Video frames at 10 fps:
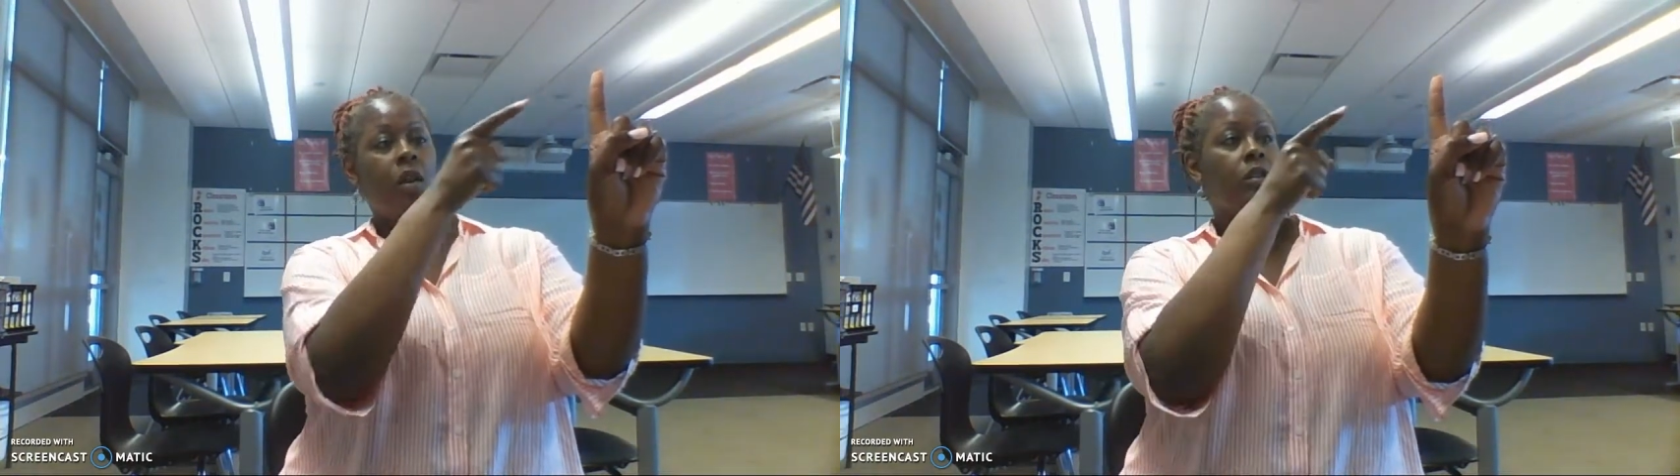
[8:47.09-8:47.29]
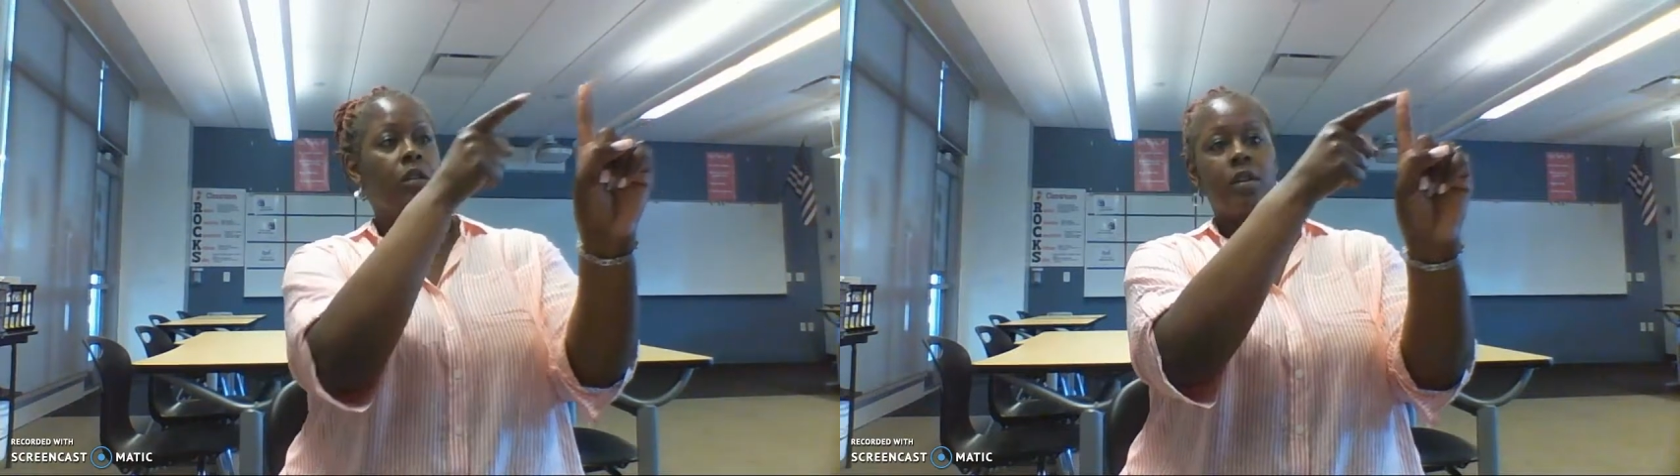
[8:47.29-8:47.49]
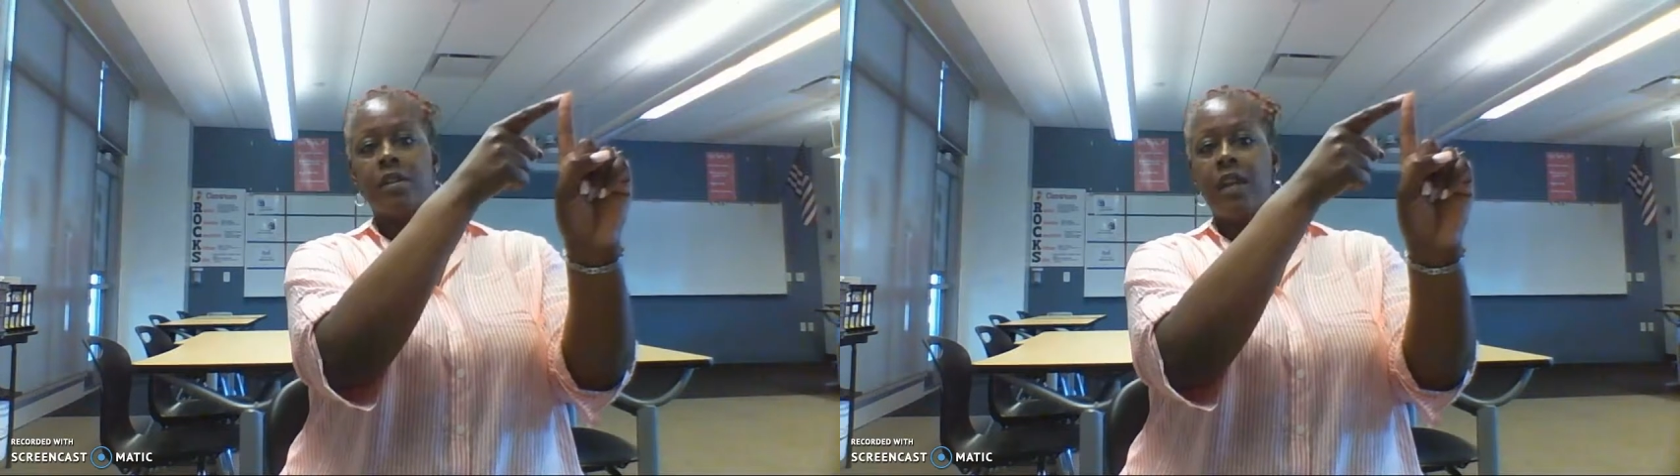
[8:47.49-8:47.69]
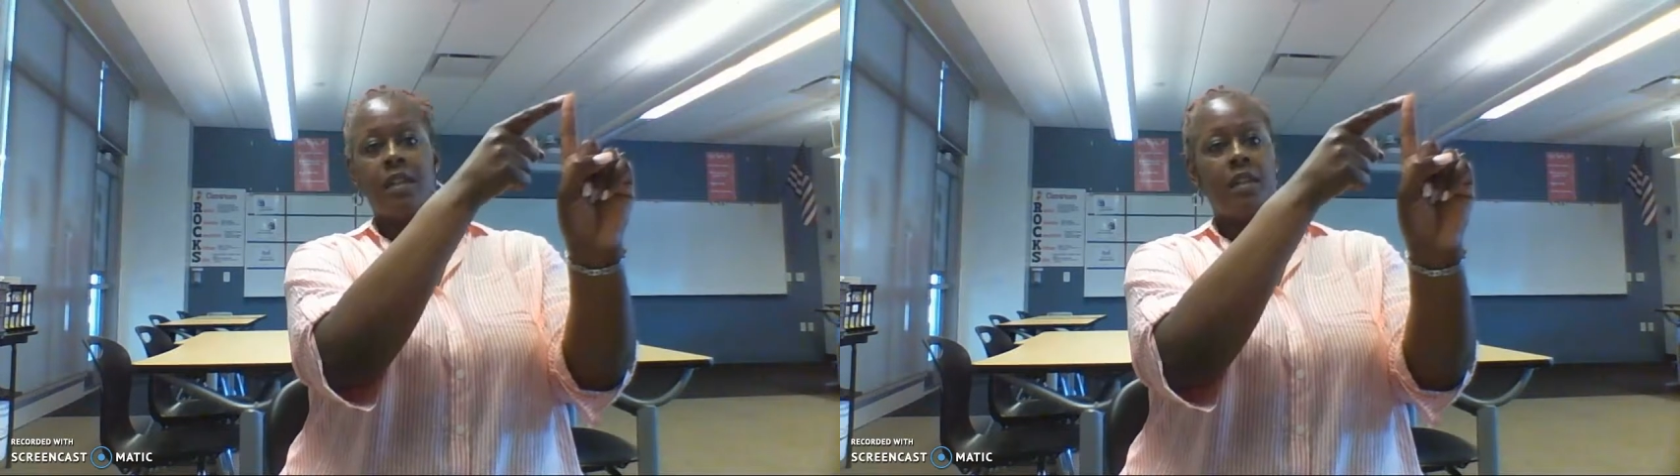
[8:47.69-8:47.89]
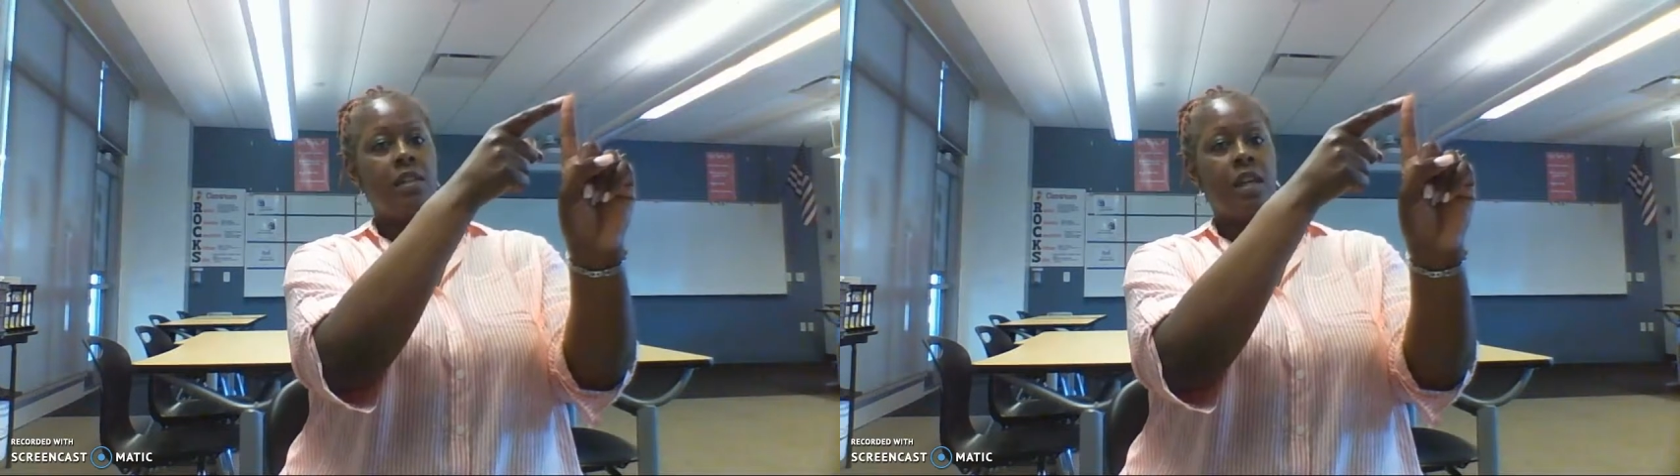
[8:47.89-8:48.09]
Notice I
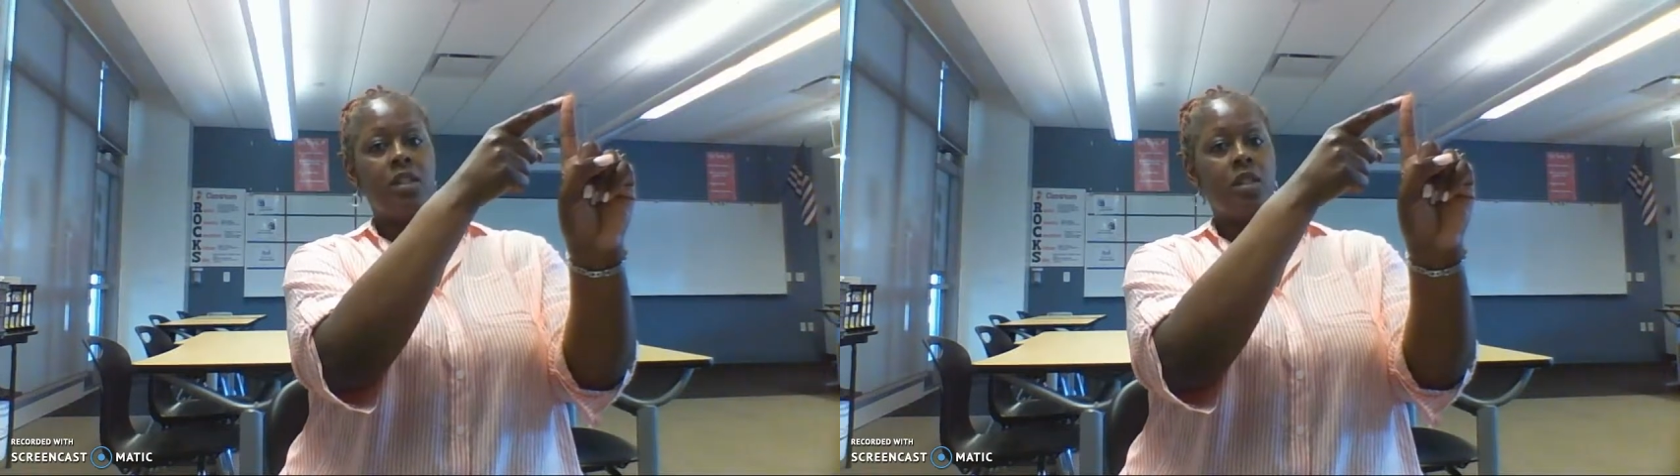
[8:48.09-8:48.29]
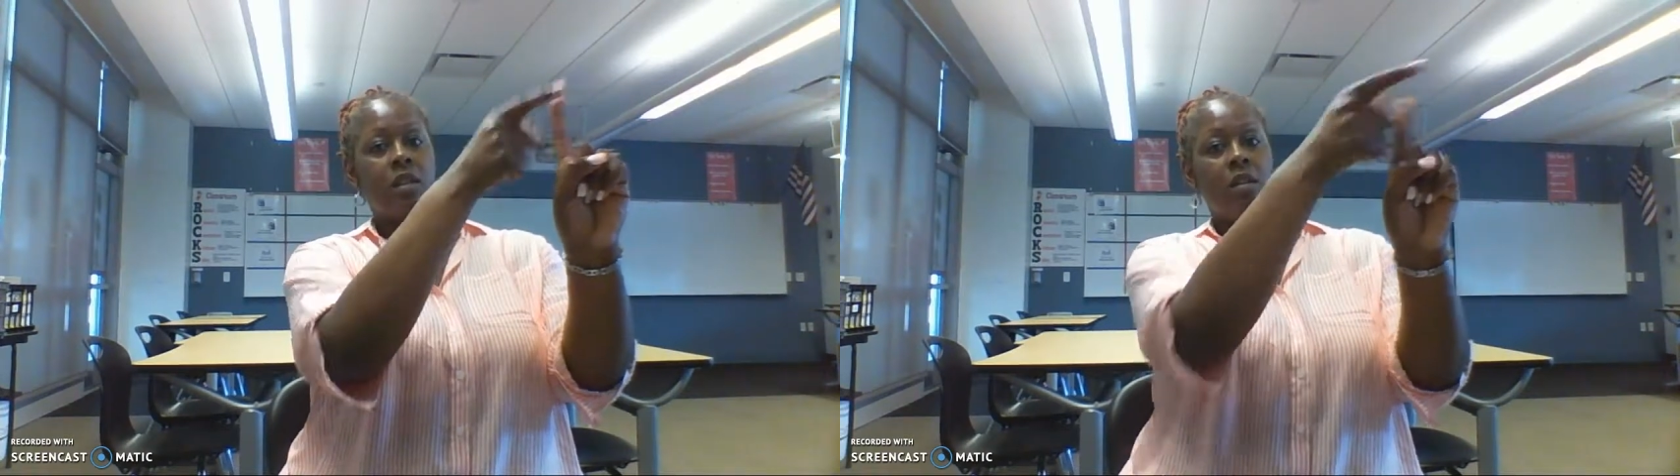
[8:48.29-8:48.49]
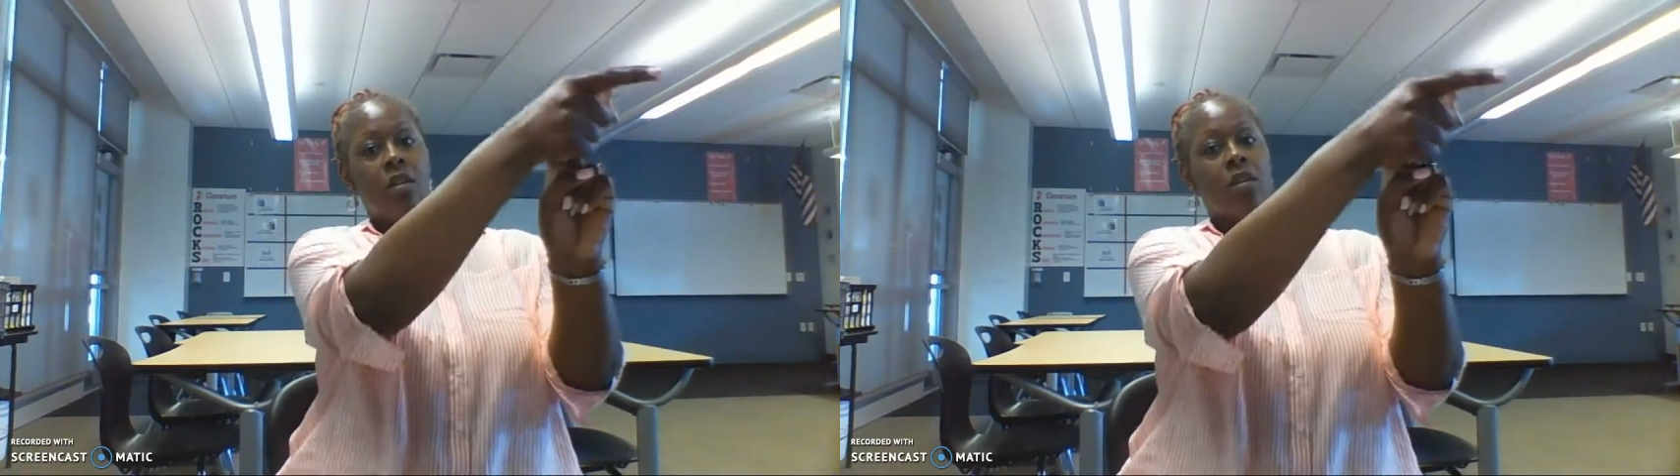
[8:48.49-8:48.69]
didn't touch it or